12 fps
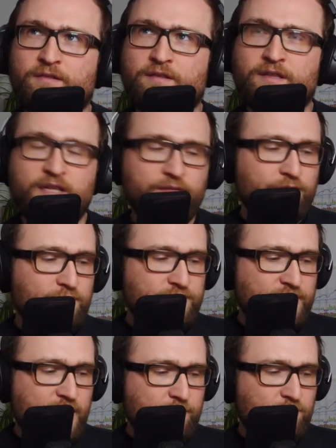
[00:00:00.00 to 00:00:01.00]
delivery
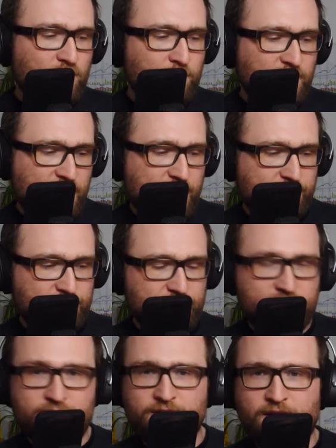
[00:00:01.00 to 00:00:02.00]
time
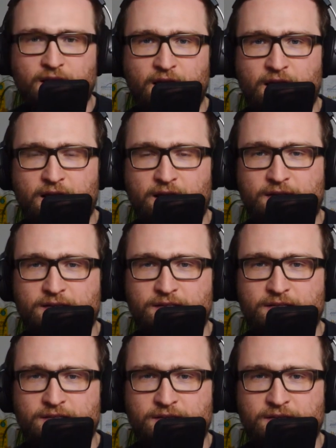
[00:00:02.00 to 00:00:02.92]
normalizes and